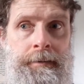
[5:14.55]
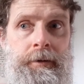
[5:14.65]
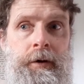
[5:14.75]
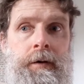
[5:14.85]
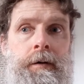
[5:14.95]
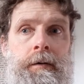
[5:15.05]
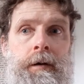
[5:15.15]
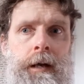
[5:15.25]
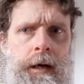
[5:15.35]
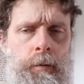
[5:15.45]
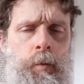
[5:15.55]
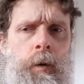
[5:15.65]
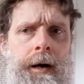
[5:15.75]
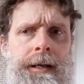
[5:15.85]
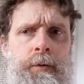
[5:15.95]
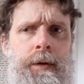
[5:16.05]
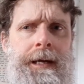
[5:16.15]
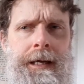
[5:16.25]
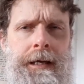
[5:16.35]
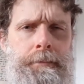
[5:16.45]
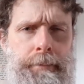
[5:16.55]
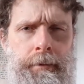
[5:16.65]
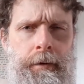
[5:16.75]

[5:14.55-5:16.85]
That, yeah, why do we keep